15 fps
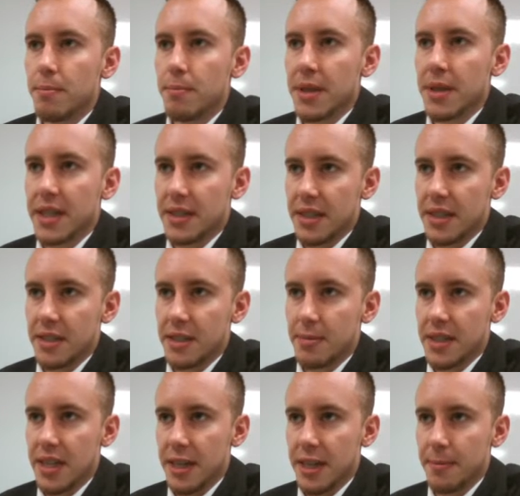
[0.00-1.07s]
But that takes some
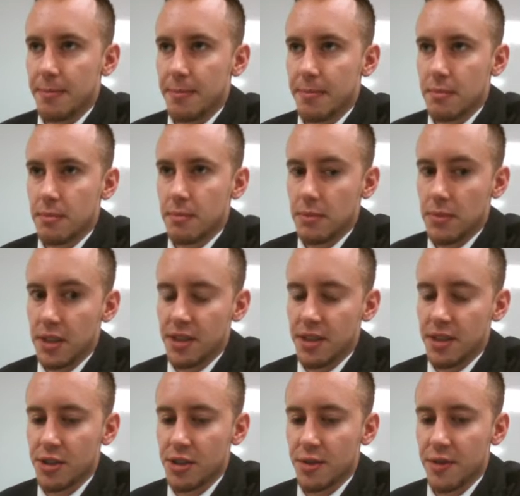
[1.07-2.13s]
time. And these
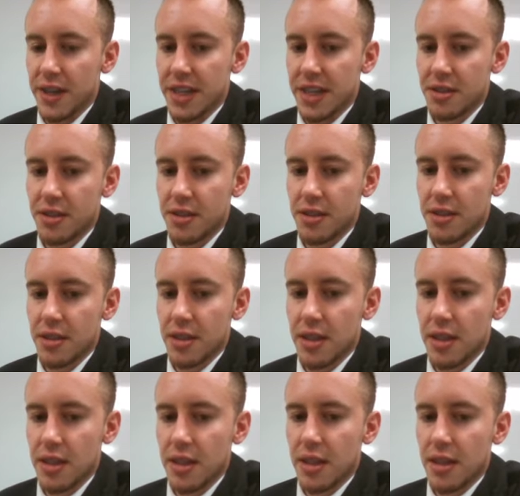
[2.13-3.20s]
things are fast.
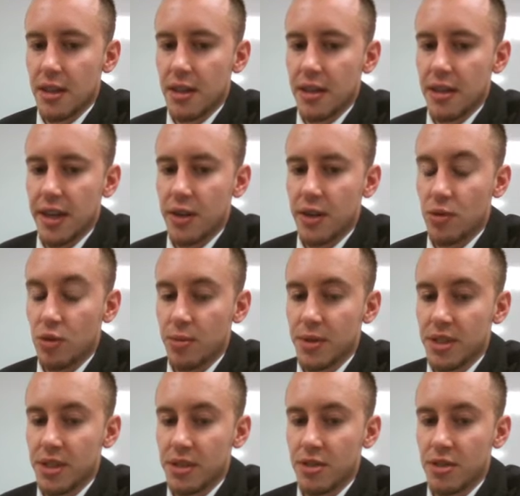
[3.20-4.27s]
And Rome
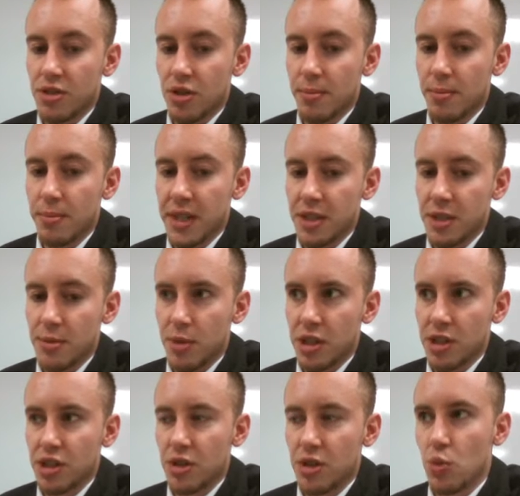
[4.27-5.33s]
is under tremendous
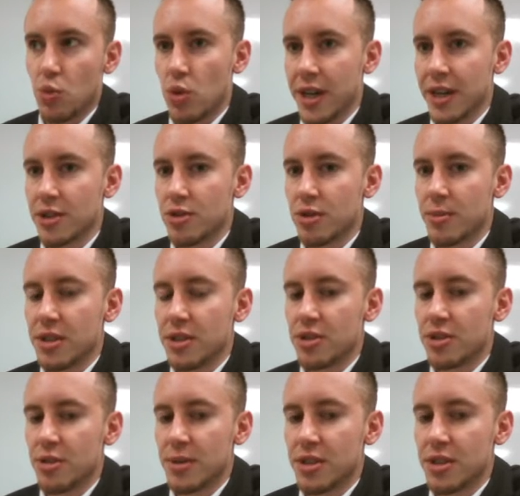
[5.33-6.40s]
pressure. Why is Rome under
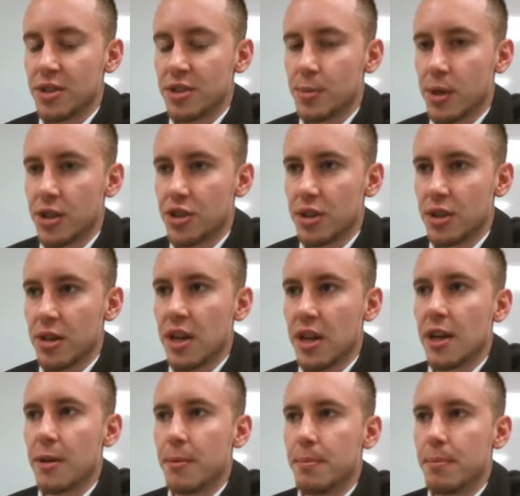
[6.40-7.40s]
tremendous pressure?